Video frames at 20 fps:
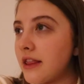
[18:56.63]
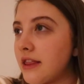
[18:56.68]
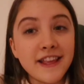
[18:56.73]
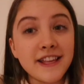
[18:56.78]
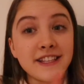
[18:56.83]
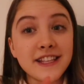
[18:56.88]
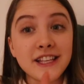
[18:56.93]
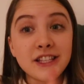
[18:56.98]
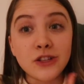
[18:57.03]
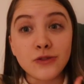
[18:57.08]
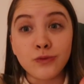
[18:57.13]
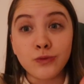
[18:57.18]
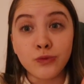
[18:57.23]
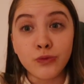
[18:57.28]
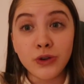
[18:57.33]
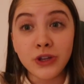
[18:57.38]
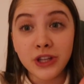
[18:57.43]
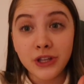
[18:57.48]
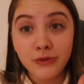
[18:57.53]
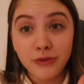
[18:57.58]
It's a
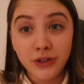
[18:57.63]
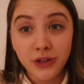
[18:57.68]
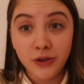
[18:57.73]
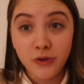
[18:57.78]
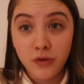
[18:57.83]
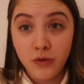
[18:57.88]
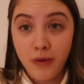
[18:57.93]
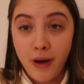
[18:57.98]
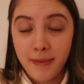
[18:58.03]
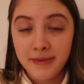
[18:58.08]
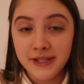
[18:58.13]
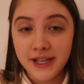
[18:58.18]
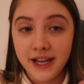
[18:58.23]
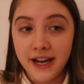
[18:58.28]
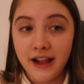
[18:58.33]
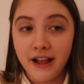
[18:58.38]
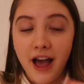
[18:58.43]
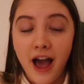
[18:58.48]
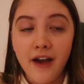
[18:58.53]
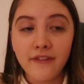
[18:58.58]
really, really cool
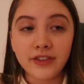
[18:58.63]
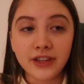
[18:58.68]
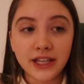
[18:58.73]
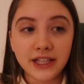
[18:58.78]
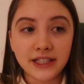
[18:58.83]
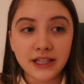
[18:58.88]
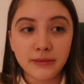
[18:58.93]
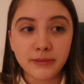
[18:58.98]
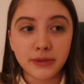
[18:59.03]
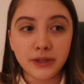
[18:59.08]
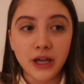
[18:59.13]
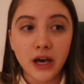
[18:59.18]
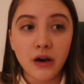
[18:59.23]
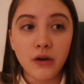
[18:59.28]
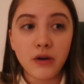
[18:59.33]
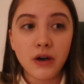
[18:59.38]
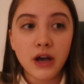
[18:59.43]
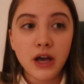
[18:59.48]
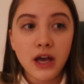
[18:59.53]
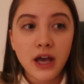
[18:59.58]
website. I'll have a link down
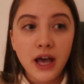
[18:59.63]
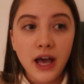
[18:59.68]
below.